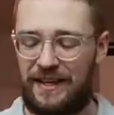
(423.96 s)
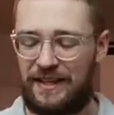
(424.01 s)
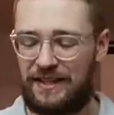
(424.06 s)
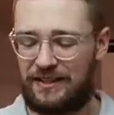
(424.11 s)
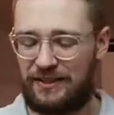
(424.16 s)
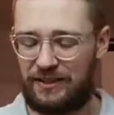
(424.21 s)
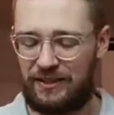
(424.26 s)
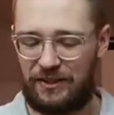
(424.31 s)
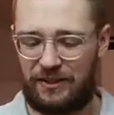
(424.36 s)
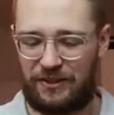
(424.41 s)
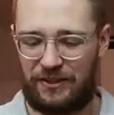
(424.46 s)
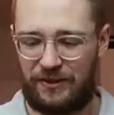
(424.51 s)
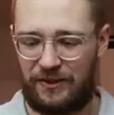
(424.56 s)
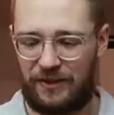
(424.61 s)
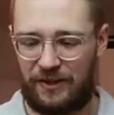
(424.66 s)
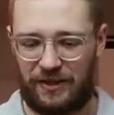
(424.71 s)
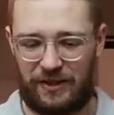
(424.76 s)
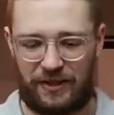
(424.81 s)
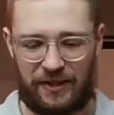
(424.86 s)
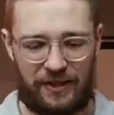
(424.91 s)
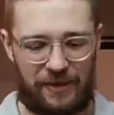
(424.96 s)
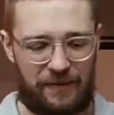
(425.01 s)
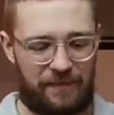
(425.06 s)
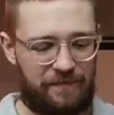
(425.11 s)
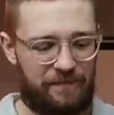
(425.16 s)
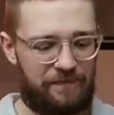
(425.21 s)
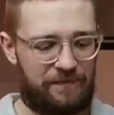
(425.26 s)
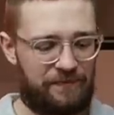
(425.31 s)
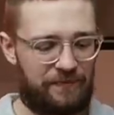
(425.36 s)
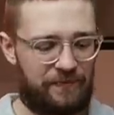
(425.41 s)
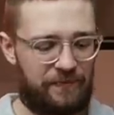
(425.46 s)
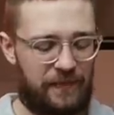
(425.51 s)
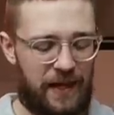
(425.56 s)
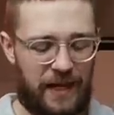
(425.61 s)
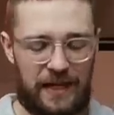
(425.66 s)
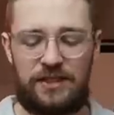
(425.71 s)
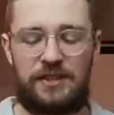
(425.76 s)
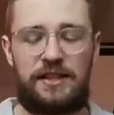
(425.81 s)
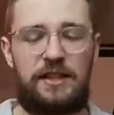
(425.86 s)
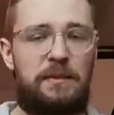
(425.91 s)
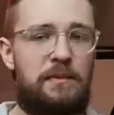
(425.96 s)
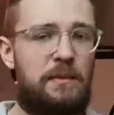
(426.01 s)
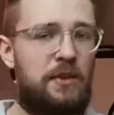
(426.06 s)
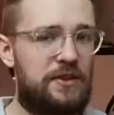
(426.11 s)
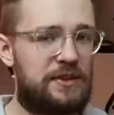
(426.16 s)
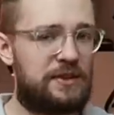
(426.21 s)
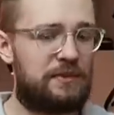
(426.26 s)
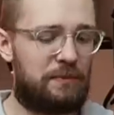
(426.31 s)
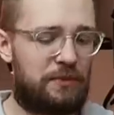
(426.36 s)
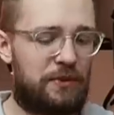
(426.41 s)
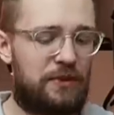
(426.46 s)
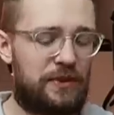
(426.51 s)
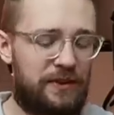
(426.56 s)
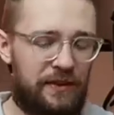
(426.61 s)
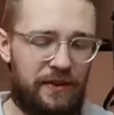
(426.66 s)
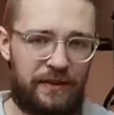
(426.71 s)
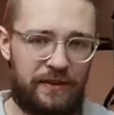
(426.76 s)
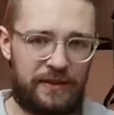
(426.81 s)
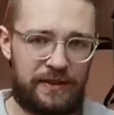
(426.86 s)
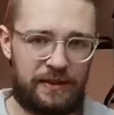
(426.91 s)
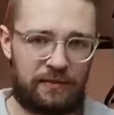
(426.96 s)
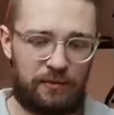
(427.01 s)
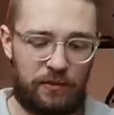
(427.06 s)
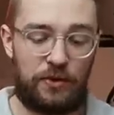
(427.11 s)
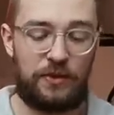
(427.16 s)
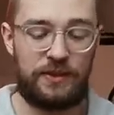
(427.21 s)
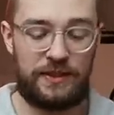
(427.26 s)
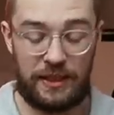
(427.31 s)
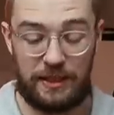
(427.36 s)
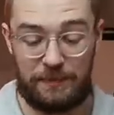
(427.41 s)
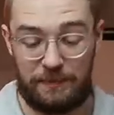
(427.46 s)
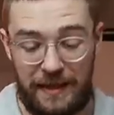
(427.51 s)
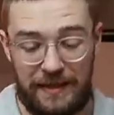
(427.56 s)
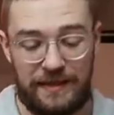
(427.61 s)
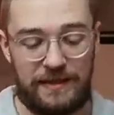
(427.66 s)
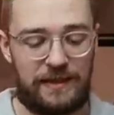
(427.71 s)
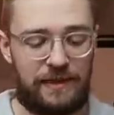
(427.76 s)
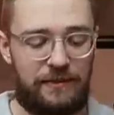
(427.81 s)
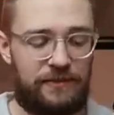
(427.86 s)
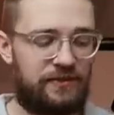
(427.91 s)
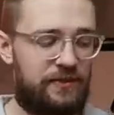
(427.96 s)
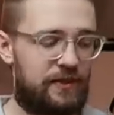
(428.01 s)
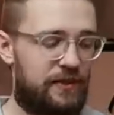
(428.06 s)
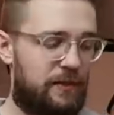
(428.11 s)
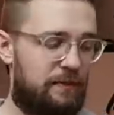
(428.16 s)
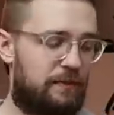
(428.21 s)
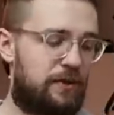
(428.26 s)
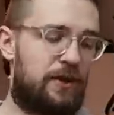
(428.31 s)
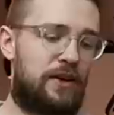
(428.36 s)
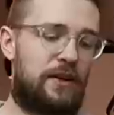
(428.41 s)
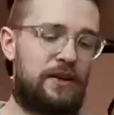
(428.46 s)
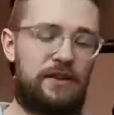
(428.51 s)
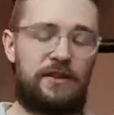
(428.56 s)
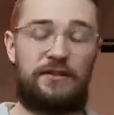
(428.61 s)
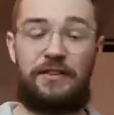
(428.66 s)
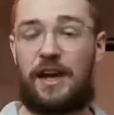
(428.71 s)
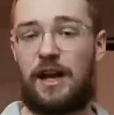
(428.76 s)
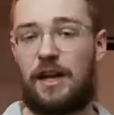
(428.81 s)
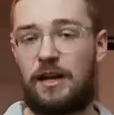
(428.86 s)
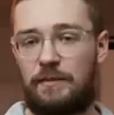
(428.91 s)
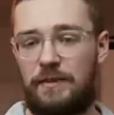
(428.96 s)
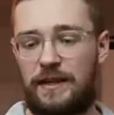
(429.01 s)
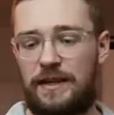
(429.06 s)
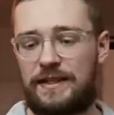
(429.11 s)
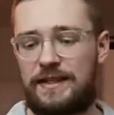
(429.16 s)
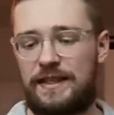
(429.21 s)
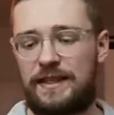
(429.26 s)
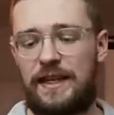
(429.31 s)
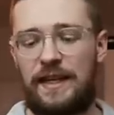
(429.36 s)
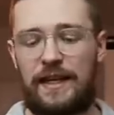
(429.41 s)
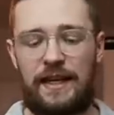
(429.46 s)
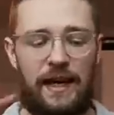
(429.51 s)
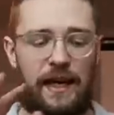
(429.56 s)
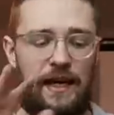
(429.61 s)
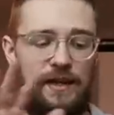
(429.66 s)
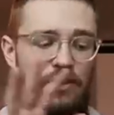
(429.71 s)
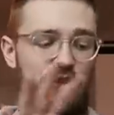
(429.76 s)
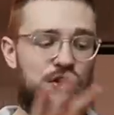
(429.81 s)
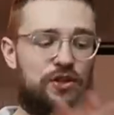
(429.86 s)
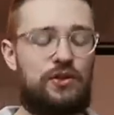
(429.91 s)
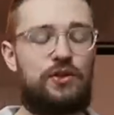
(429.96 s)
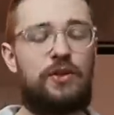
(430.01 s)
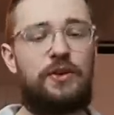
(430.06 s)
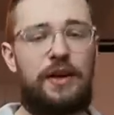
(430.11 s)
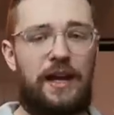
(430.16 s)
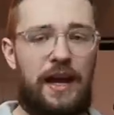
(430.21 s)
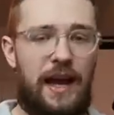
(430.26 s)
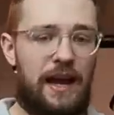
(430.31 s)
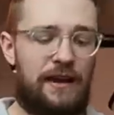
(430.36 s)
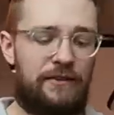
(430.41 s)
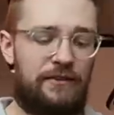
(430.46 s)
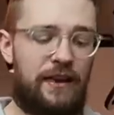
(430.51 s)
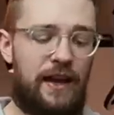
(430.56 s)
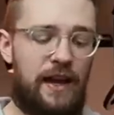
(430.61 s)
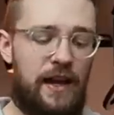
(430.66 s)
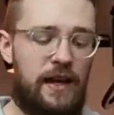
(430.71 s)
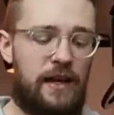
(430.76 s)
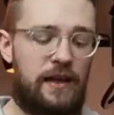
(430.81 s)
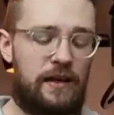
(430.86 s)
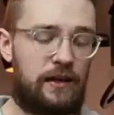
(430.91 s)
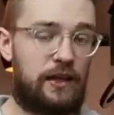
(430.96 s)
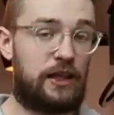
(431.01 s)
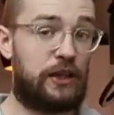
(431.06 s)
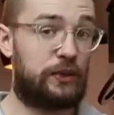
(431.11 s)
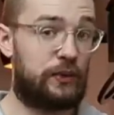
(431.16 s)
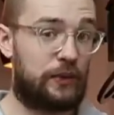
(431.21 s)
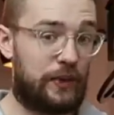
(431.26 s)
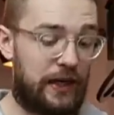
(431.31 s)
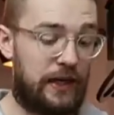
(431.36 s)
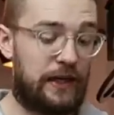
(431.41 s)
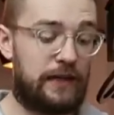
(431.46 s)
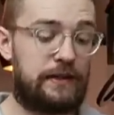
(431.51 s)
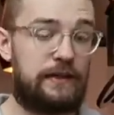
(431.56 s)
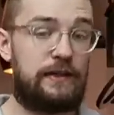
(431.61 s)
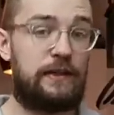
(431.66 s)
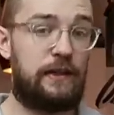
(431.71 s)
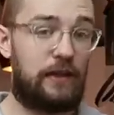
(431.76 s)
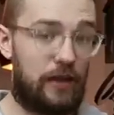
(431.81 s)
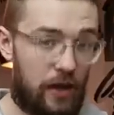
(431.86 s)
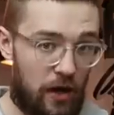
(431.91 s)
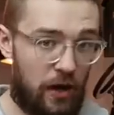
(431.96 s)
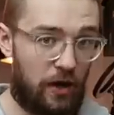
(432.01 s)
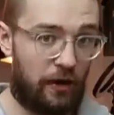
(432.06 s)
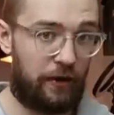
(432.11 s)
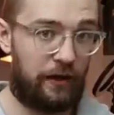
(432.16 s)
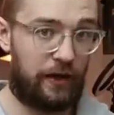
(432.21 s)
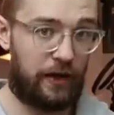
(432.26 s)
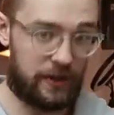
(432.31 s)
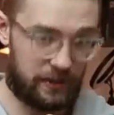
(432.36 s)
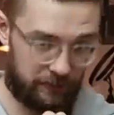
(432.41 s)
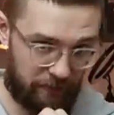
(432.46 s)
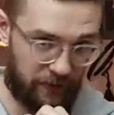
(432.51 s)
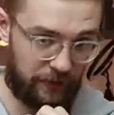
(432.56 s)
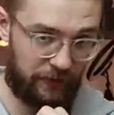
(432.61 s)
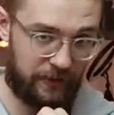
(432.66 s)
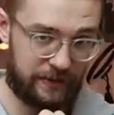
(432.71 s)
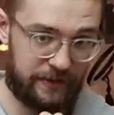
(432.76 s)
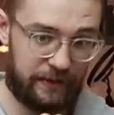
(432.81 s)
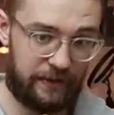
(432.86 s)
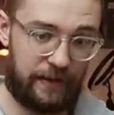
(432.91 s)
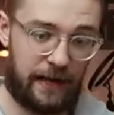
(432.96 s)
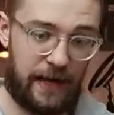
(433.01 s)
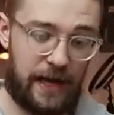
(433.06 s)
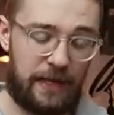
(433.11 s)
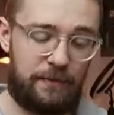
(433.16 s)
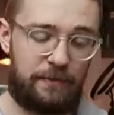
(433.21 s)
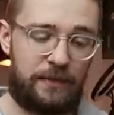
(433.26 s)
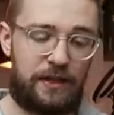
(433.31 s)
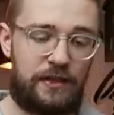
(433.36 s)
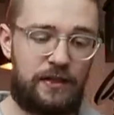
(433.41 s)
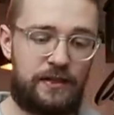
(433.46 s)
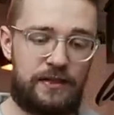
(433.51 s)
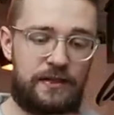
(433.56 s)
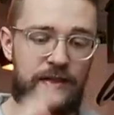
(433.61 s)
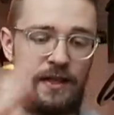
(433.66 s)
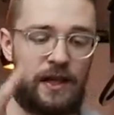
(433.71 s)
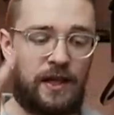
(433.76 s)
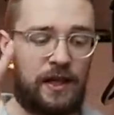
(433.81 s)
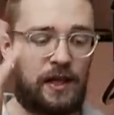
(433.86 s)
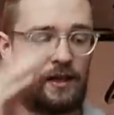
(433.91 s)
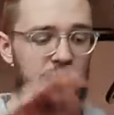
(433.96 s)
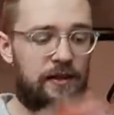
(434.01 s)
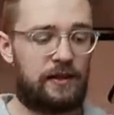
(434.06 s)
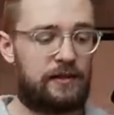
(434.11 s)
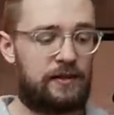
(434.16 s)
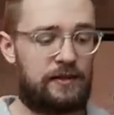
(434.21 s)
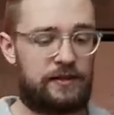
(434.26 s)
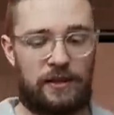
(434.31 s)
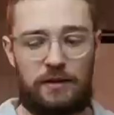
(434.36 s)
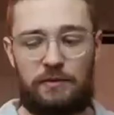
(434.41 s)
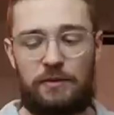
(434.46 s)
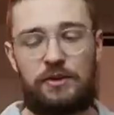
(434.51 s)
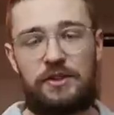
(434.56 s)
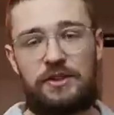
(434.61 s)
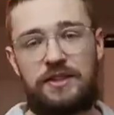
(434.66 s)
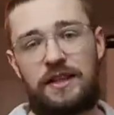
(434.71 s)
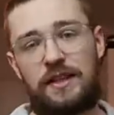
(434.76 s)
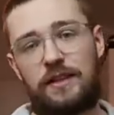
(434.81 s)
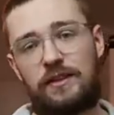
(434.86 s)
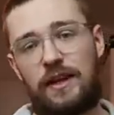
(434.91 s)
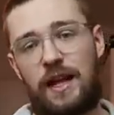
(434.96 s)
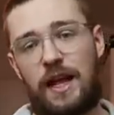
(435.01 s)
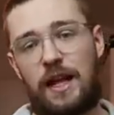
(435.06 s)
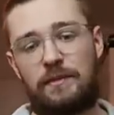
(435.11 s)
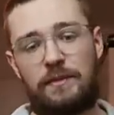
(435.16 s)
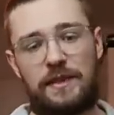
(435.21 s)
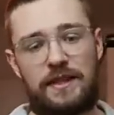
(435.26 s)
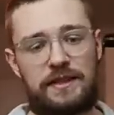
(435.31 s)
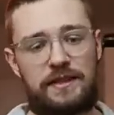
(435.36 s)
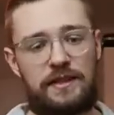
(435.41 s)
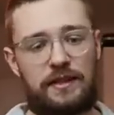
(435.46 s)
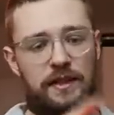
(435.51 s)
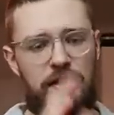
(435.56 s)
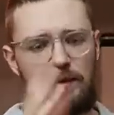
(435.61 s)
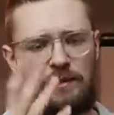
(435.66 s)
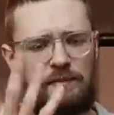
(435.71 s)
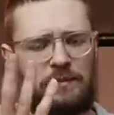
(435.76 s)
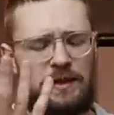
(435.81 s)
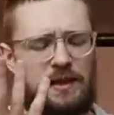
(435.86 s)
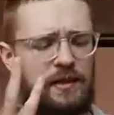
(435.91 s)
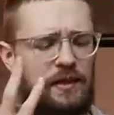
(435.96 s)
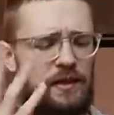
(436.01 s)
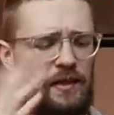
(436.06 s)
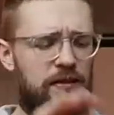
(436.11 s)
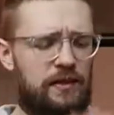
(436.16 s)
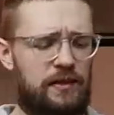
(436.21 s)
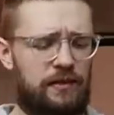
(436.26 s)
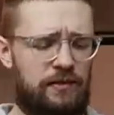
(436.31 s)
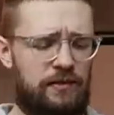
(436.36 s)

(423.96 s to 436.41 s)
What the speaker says: So actually the most important, most expensive part of helmets, and Shoei have a great long experience in that, because these are motorcycle helmets. They've been